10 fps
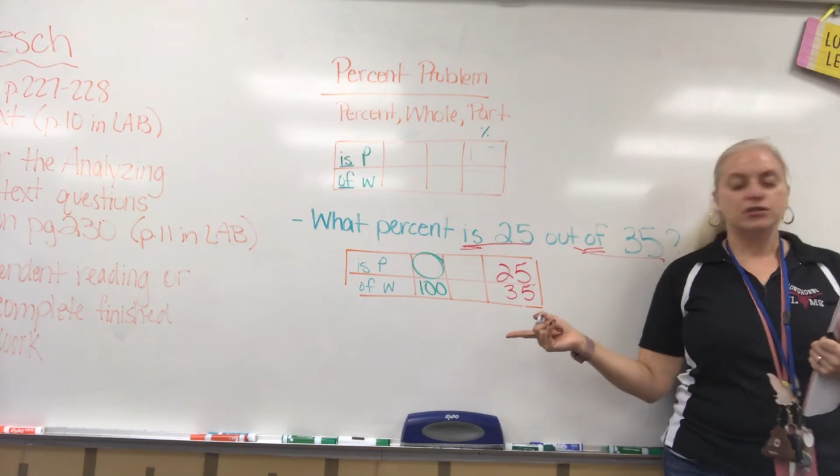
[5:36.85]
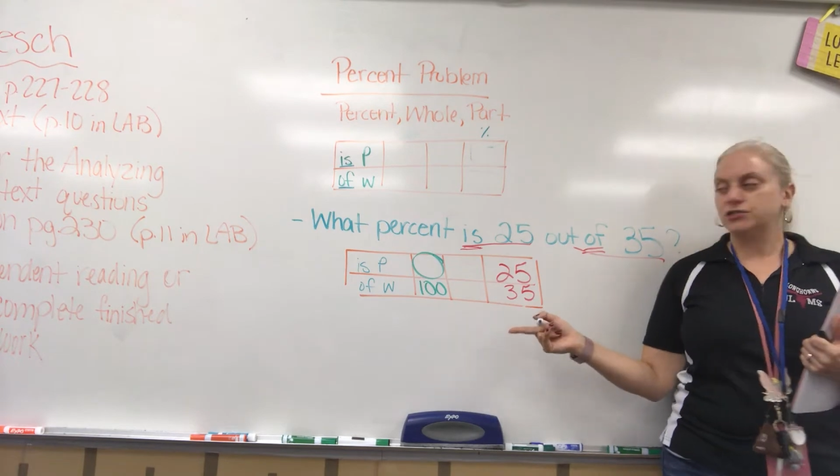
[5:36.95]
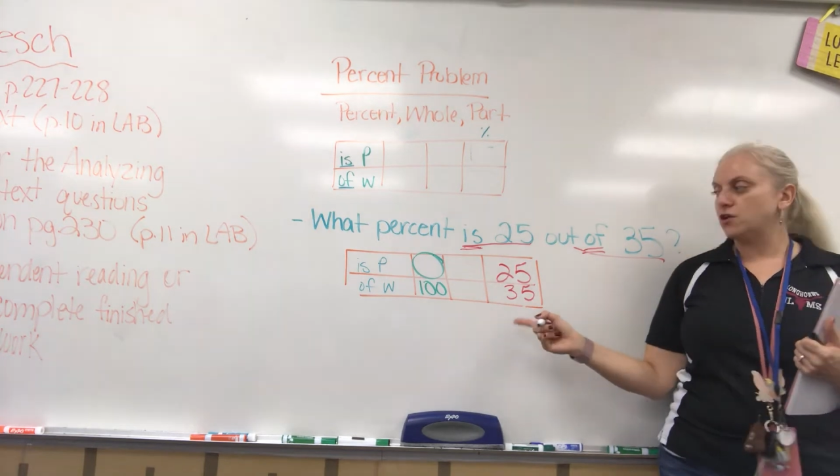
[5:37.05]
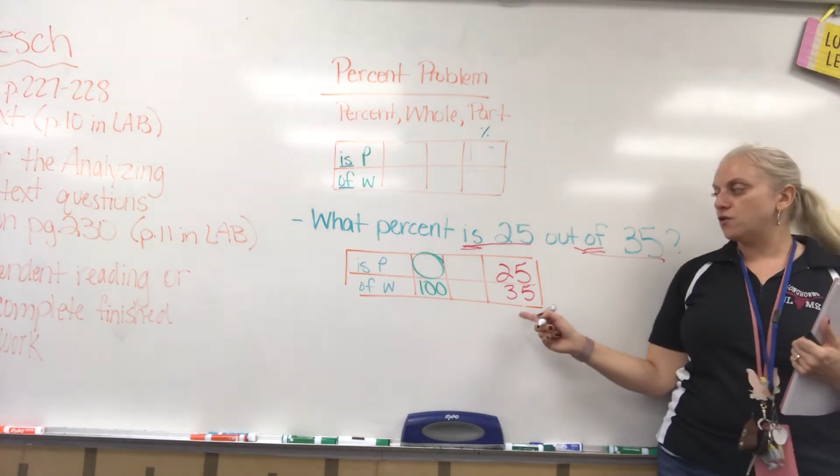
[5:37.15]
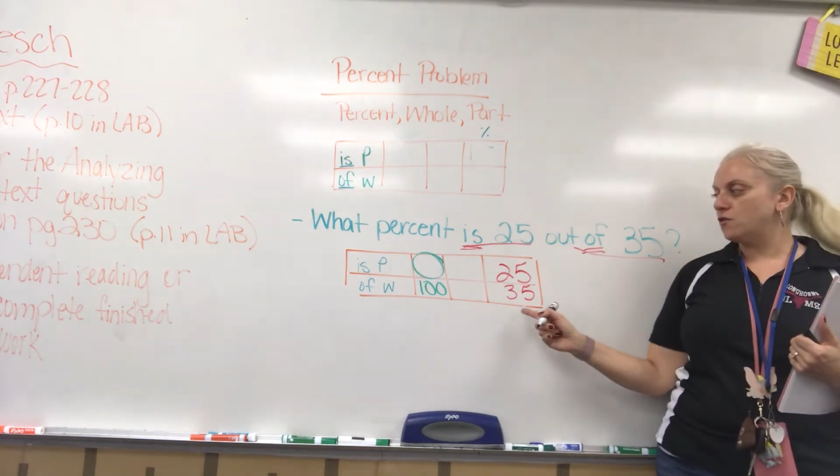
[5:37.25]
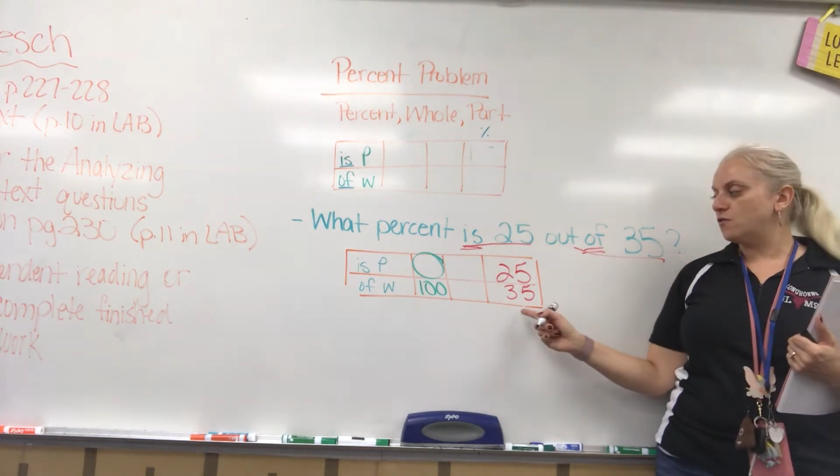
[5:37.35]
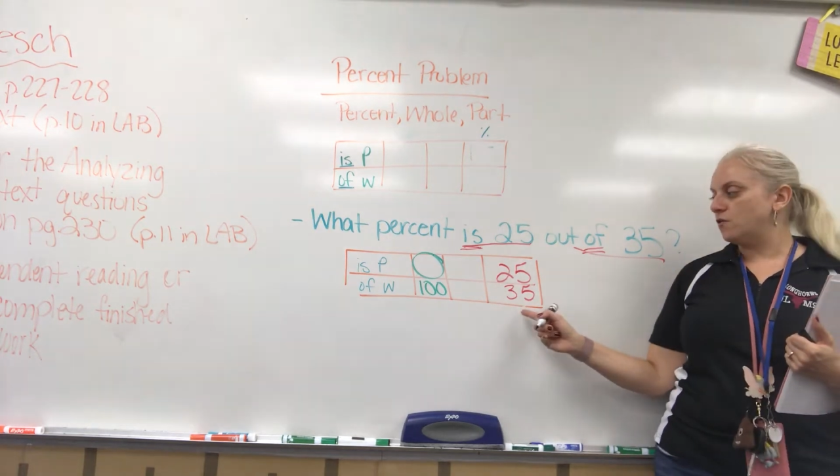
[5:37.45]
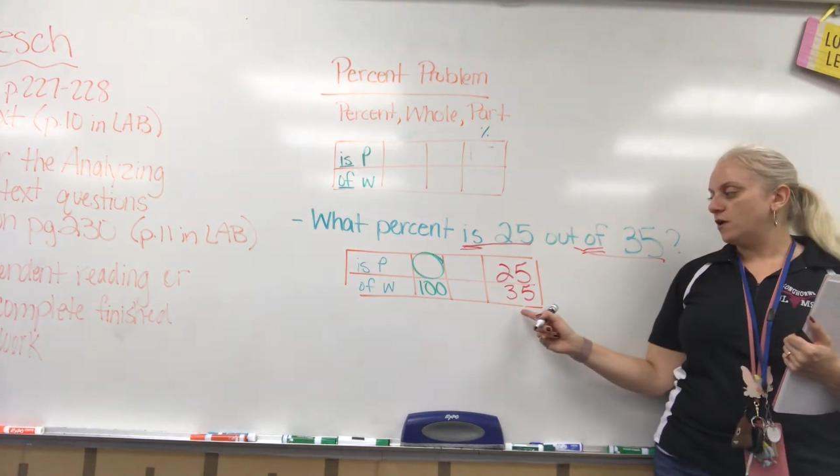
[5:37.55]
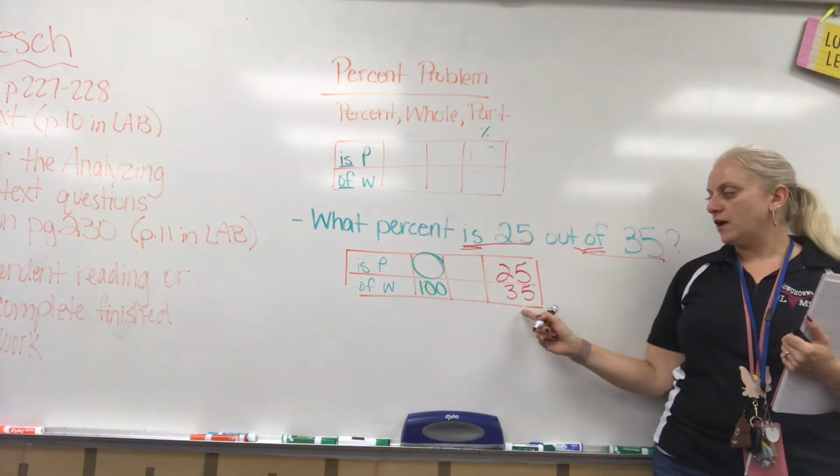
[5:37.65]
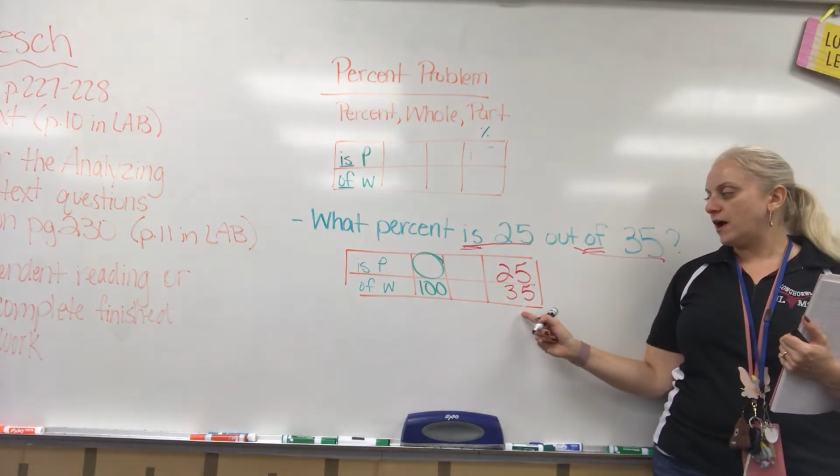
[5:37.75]

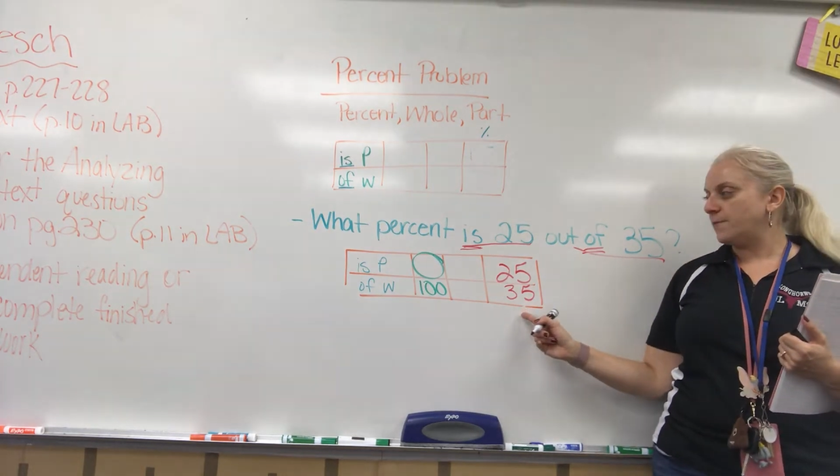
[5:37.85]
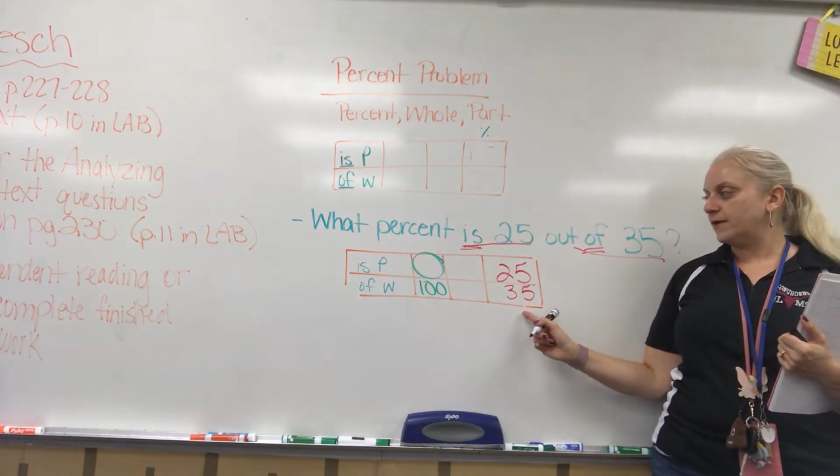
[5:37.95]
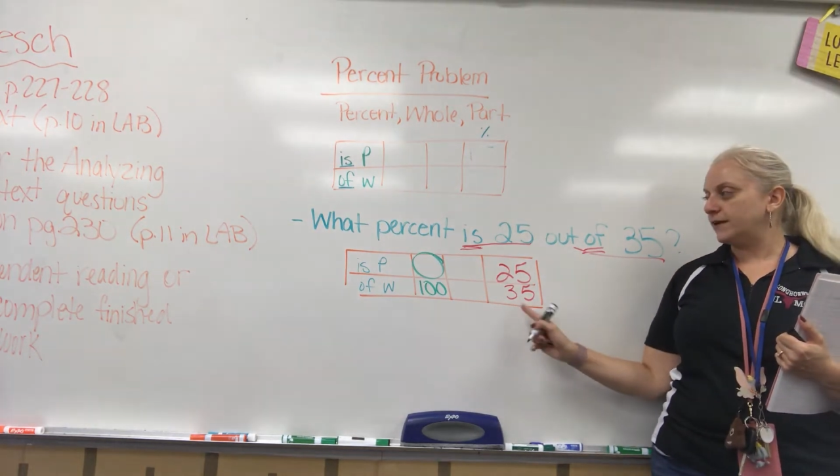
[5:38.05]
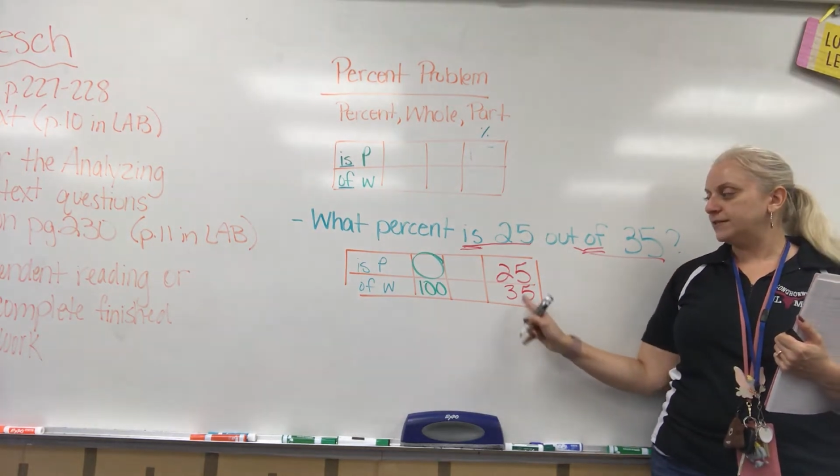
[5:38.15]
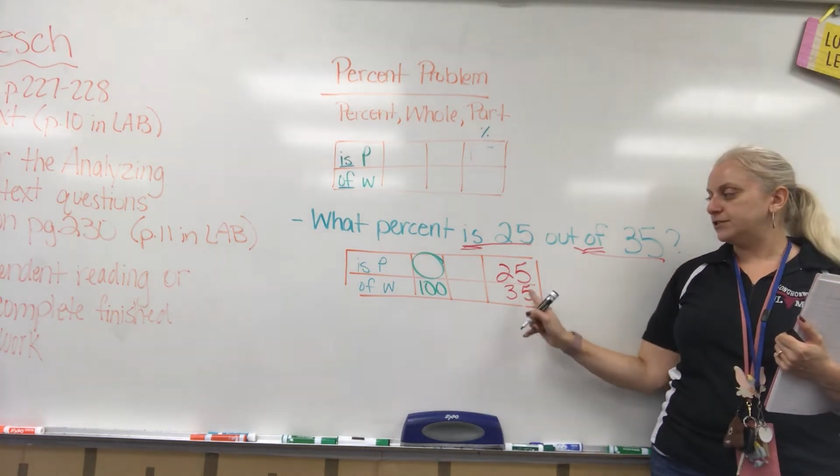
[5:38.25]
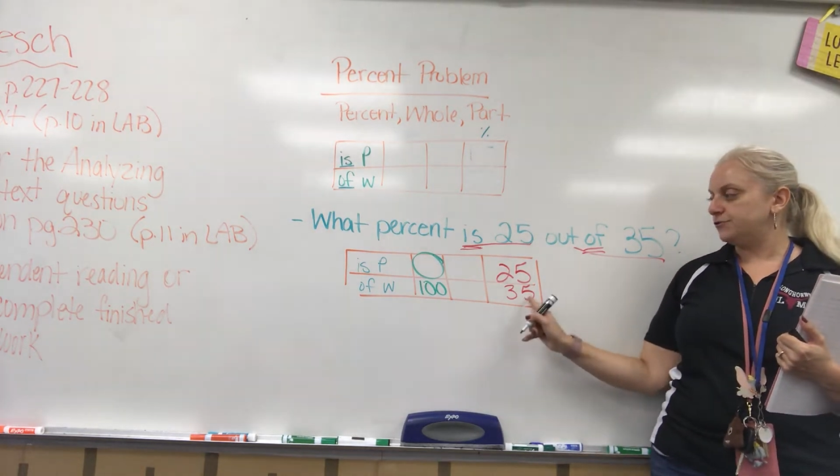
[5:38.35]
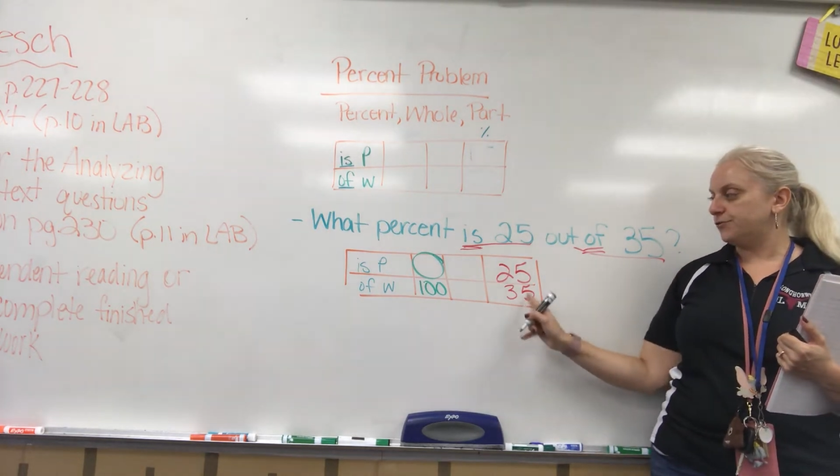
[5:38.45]
So how about I do